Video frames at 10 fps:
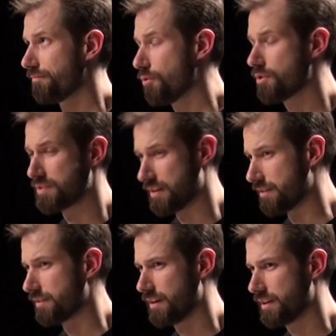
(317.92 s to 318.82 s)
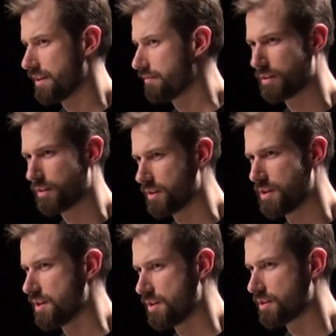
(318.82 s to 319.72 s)
water. I never
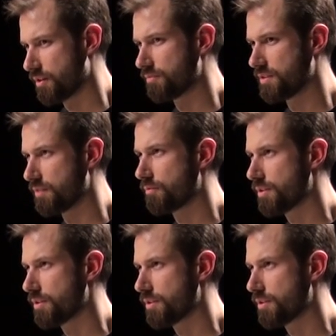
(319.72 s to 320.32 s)
go near